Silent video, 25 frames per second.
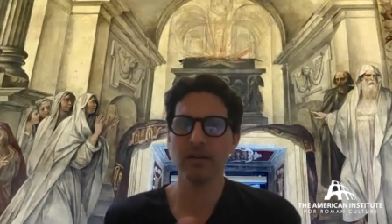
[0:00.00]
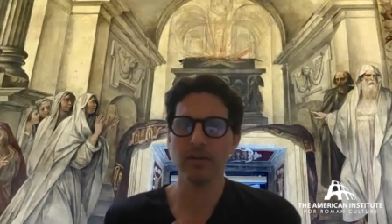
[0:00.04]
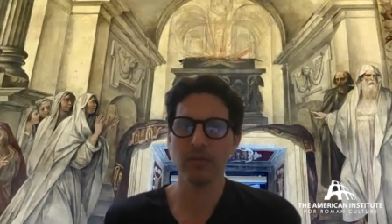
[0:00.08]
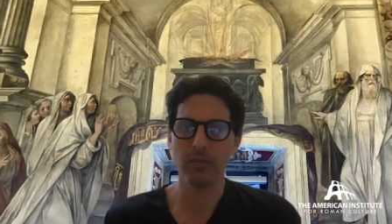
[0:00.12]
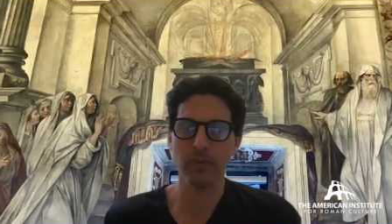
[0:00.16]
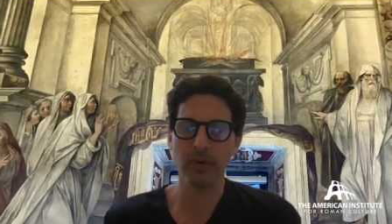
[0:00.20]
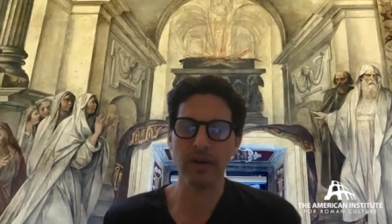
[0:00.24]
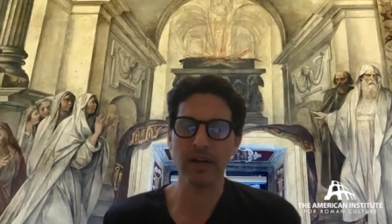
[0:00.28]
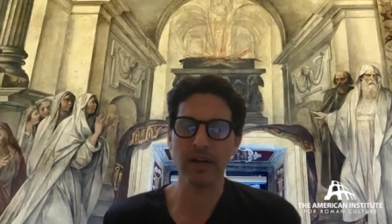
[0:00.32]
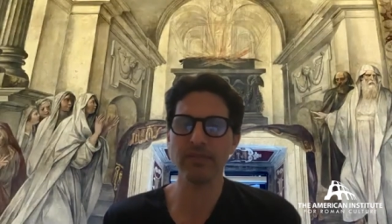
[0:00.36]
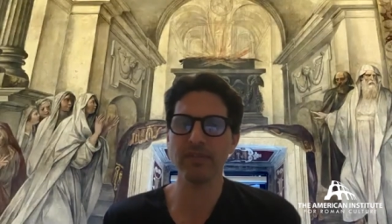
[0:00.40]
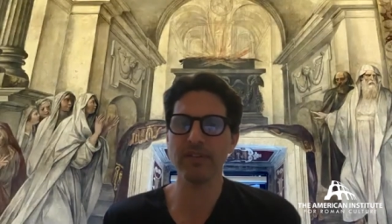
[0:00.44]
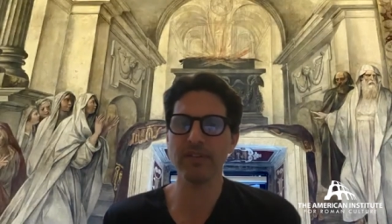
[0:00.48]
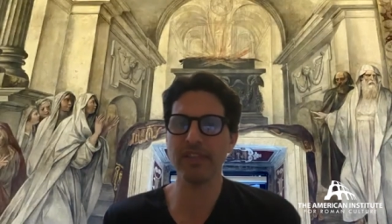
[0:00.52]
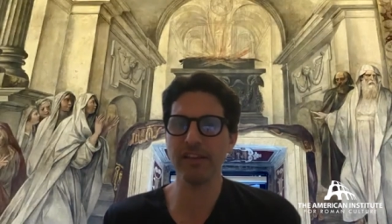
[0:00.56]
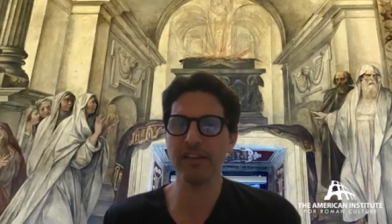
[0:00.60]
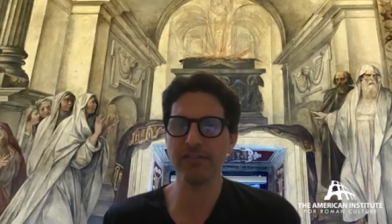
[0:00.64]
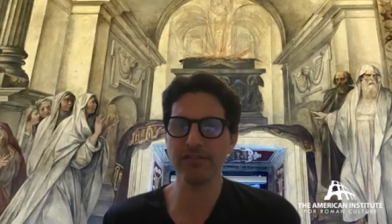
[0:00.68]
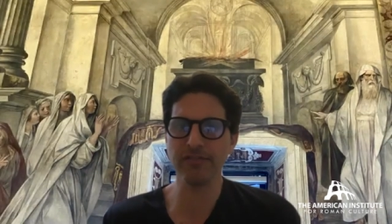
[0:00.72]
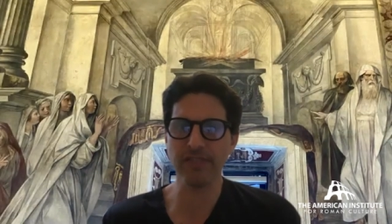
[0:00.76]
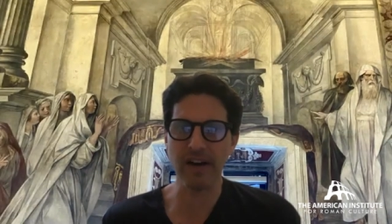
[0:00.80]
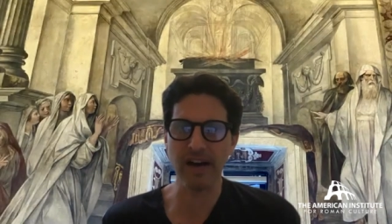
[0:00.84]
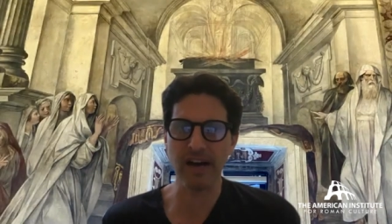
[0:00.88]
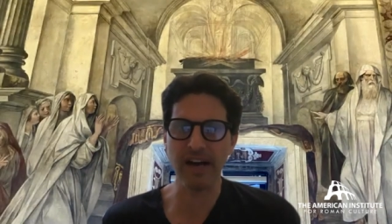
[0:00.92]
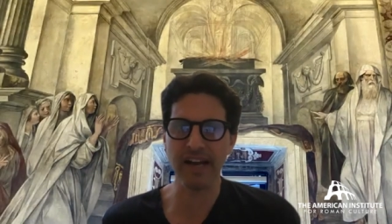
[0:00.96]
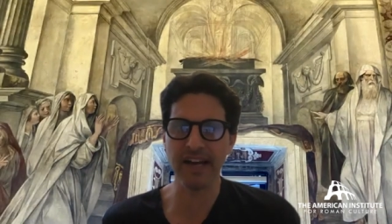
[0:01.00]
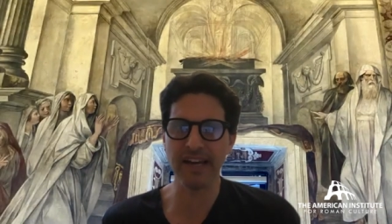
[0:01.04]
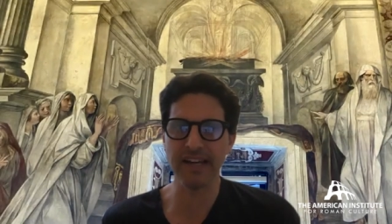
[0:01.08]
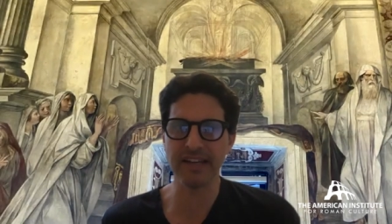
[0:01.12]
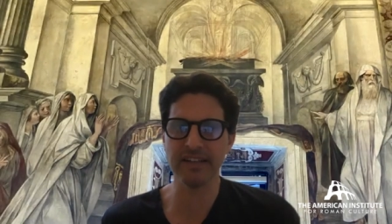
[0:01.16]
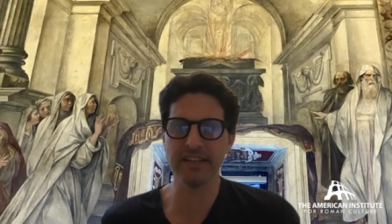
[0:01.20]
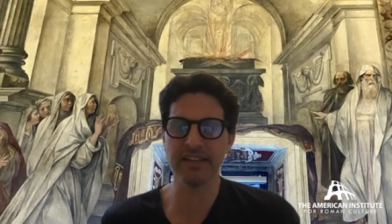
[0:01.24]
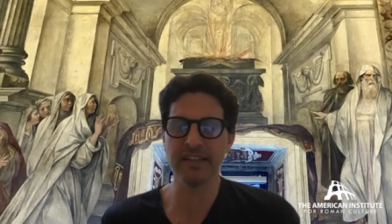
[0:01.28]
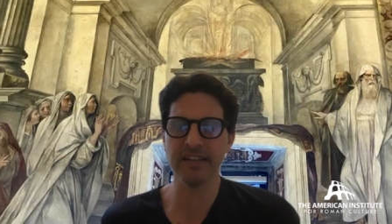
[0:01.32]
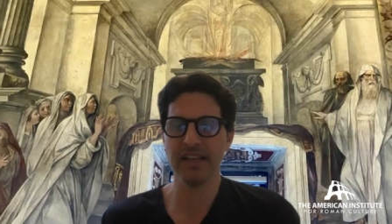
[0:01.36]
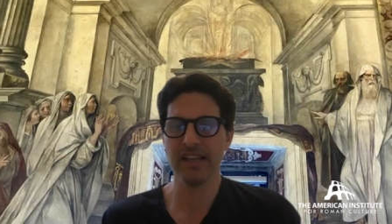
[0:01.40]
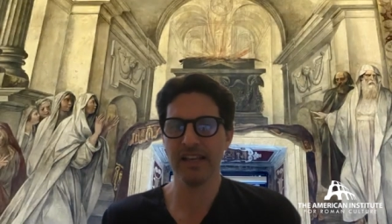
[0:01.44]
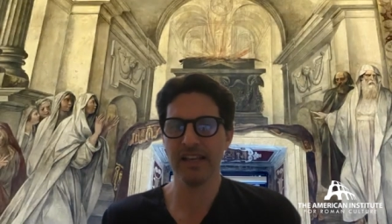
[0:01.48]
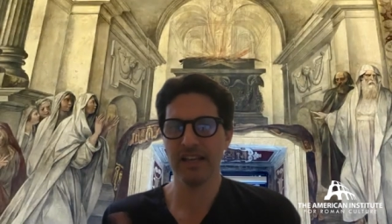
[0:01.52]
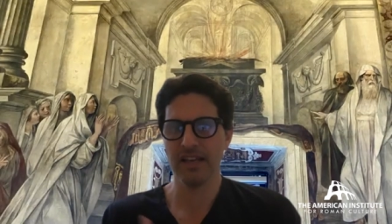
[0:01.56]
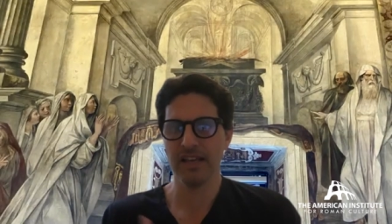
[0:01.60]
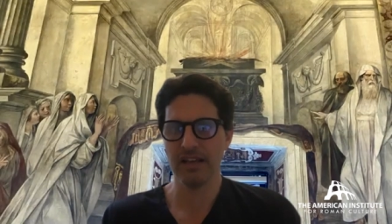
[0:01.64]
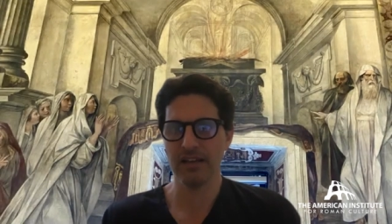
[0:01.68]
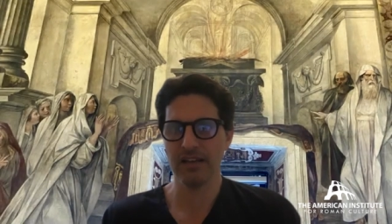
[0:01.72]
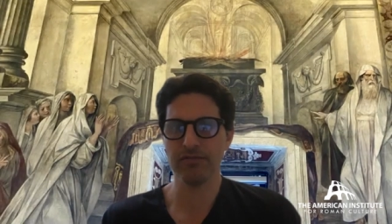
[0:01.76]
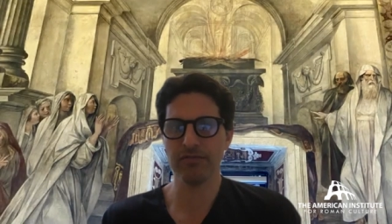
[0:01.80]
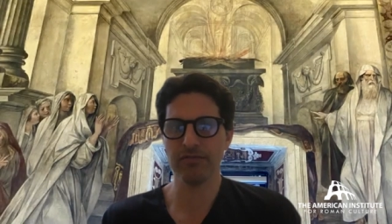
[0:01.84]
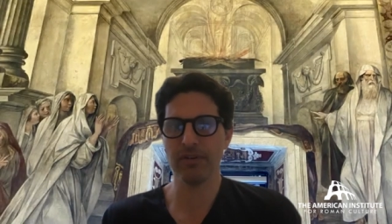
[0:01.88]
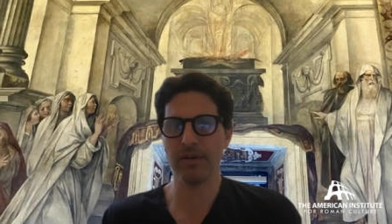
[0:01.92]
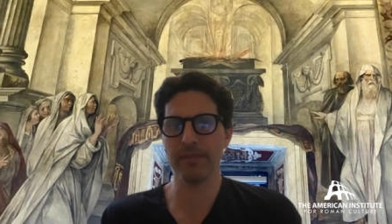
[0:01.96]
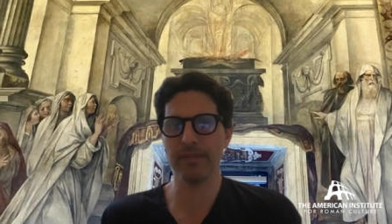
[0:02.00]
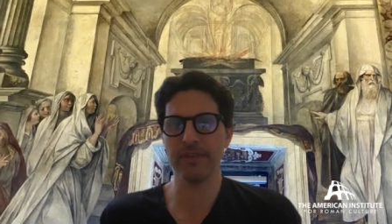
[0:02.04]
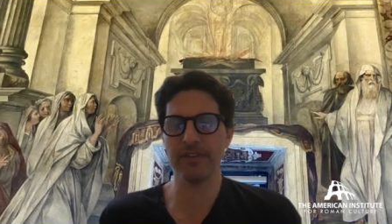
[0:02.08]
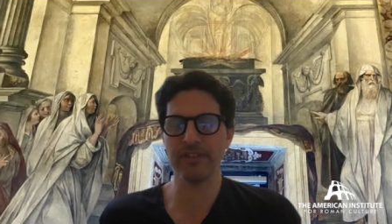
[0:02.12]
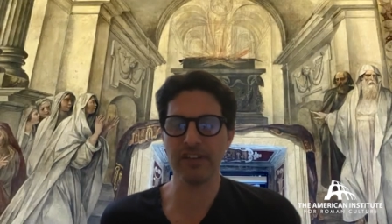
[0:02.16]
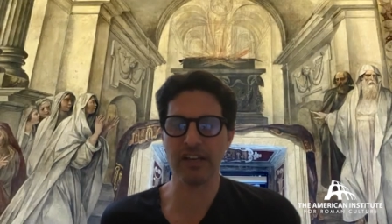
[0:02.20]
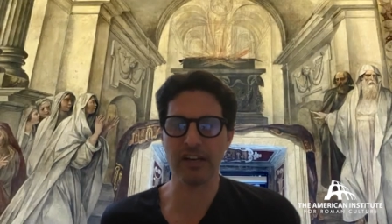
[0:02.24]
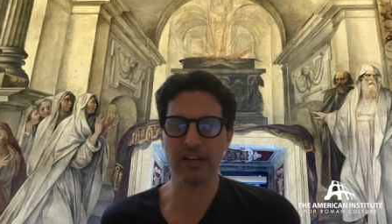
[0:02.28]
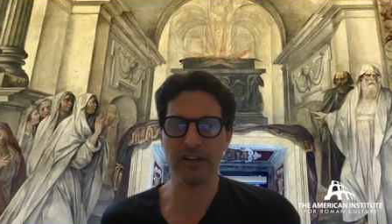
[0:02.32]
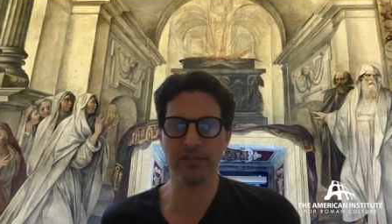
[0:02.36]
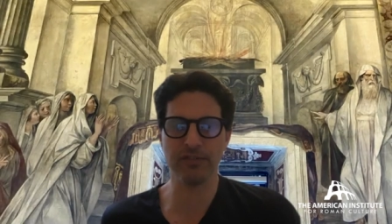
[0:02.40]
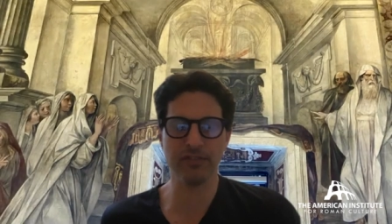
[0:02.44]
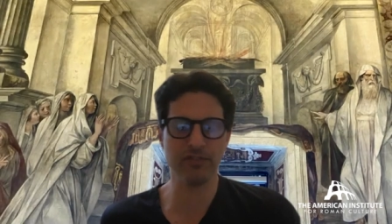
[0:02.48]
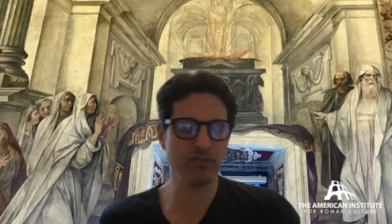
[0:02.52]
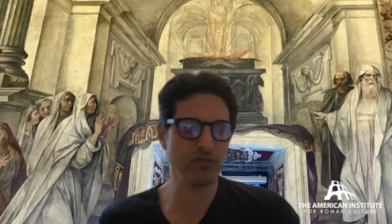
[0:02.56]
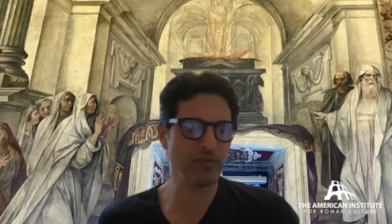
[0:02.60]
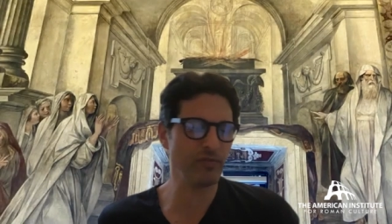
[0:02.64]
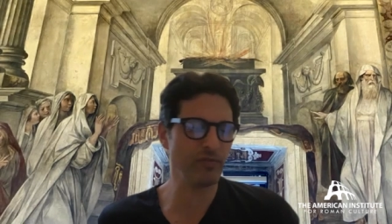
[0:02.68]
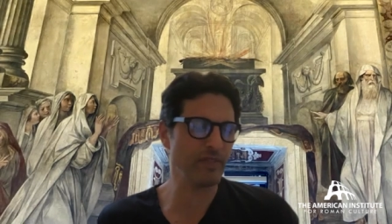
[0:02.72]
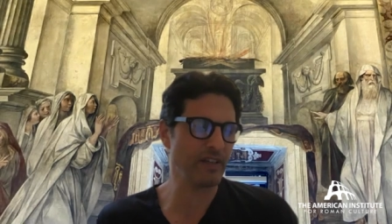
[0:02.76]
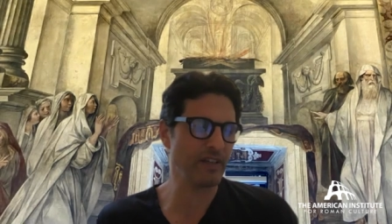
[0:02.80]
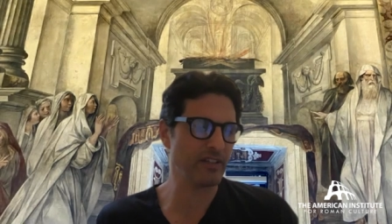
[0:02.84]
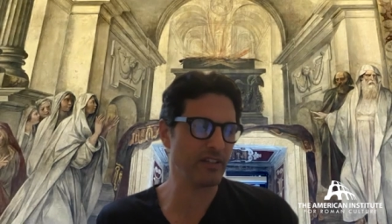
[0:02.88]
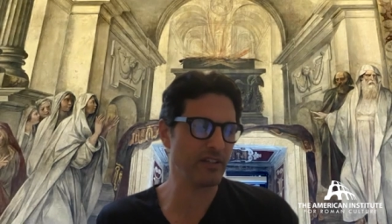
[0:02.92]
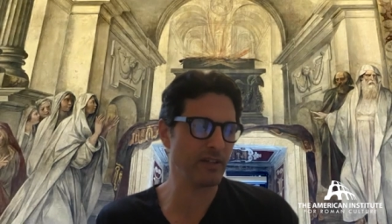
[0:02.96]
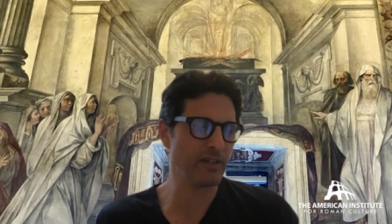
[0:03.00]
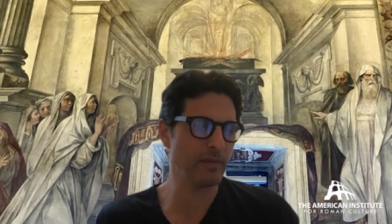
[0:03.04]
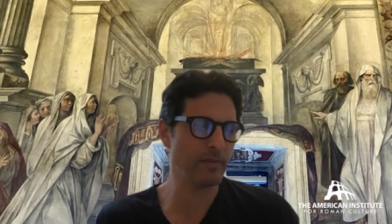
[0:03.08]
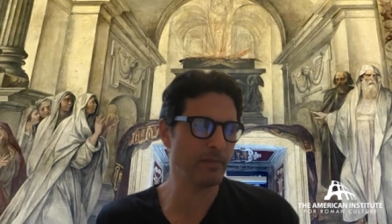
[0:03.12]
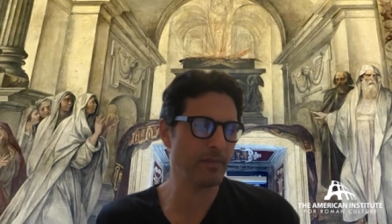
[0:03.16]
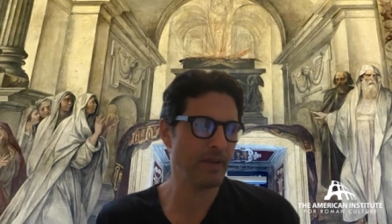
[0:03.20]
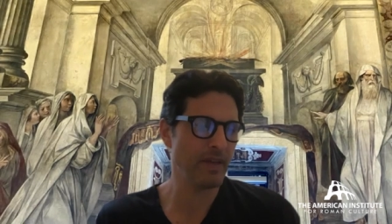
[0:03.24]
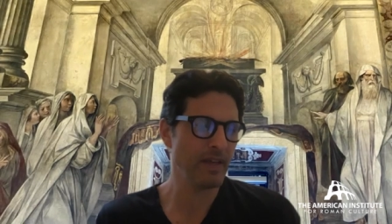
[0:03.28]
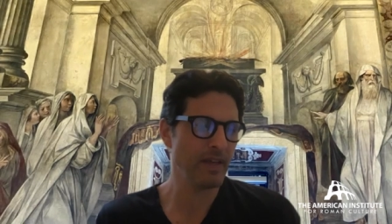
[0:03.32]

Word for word: whatever they find from the sacrificial victim.